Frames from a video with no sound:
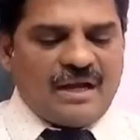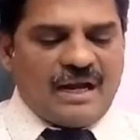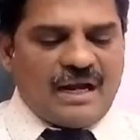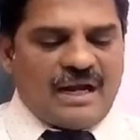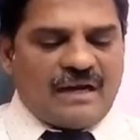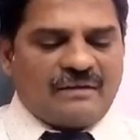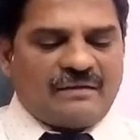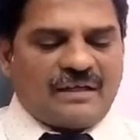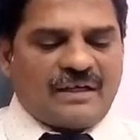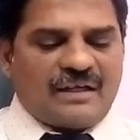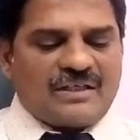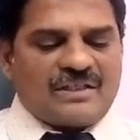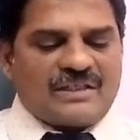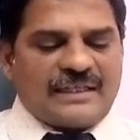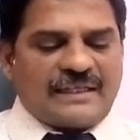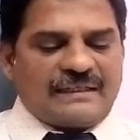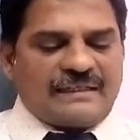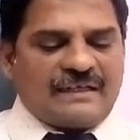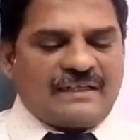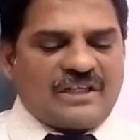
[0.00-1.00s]
And the
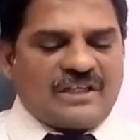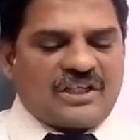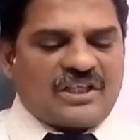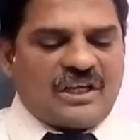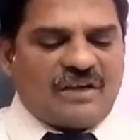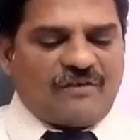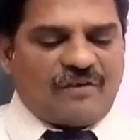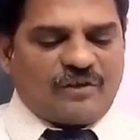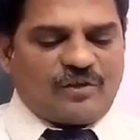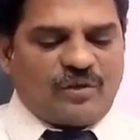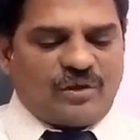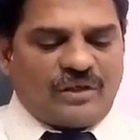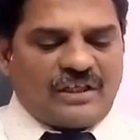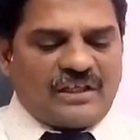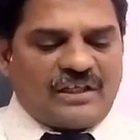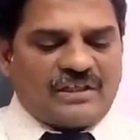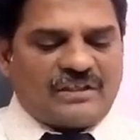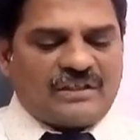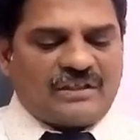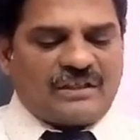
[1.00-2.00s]
centralization of
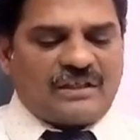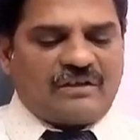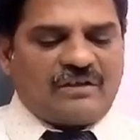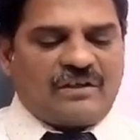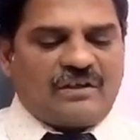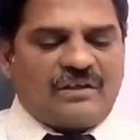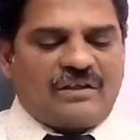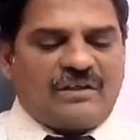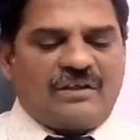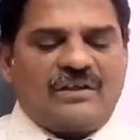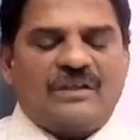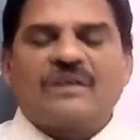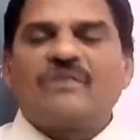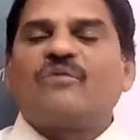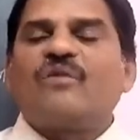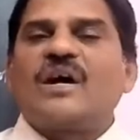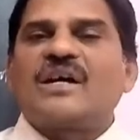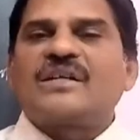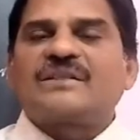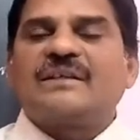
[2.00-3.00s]
authorities in a
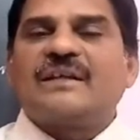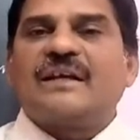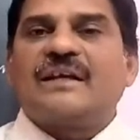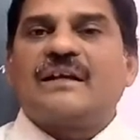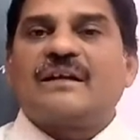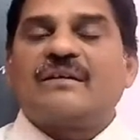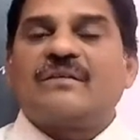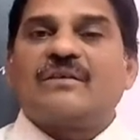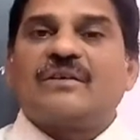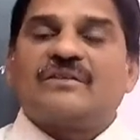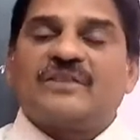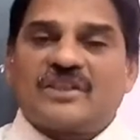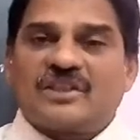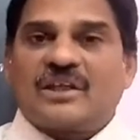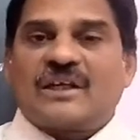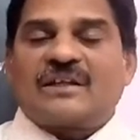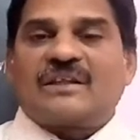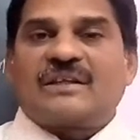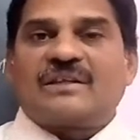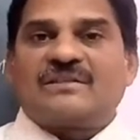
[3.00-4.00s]
vast land. This is
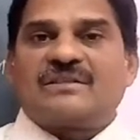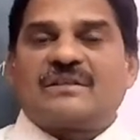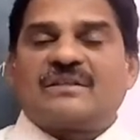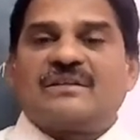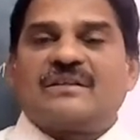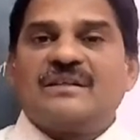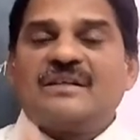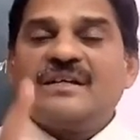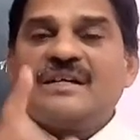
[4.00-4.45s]
another reason.